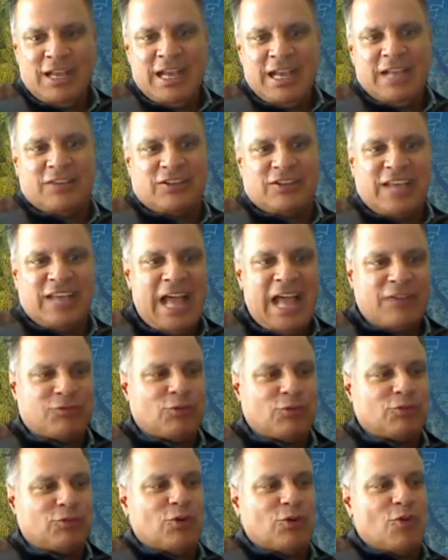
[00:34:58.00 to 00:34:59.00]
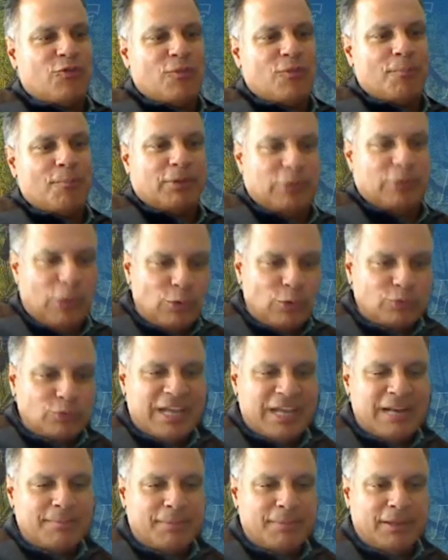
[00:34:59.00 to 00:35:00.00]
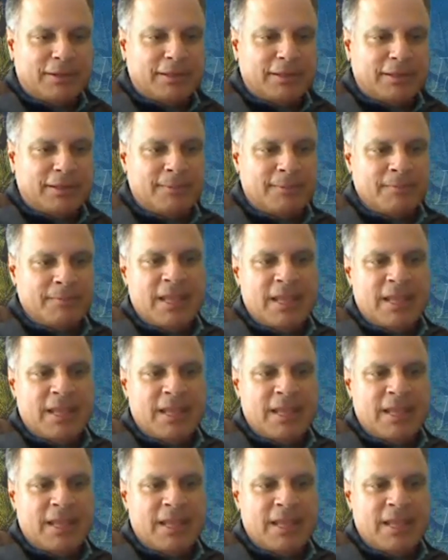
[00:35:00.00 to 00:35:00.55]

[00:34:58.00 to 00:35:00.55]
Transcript: Its cash flows go from below 10 billion